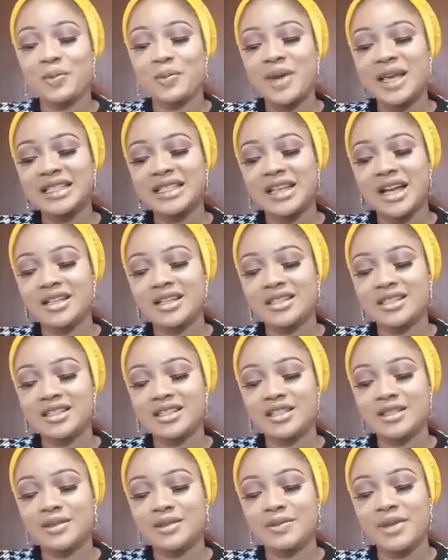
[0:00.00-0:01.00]
best
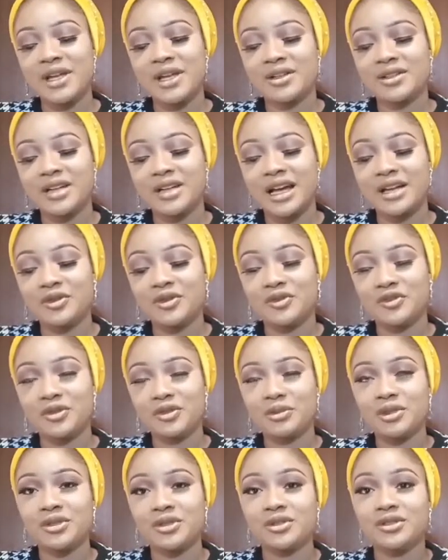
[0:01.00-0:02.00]
artist, male and
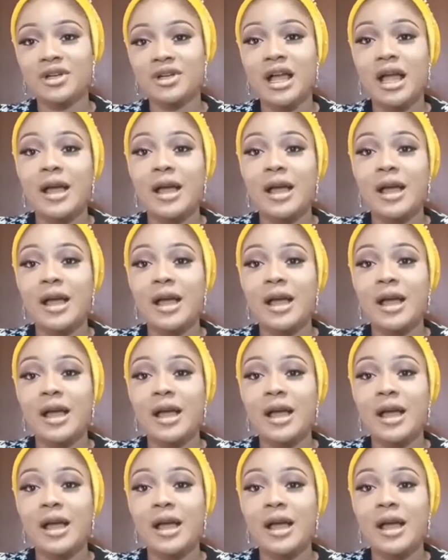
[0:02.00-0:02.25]
female?